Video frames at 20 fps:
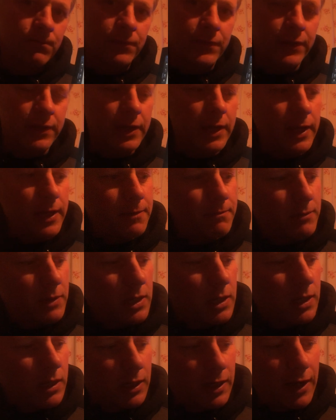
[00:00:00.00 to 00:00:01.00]
okay?
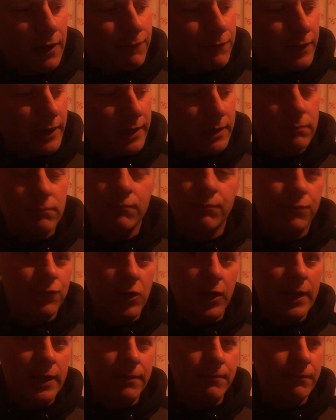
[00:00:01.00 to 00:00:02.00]
Lovely,
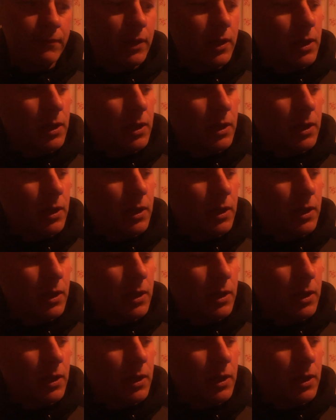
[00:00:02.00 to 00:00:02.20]
brilliant.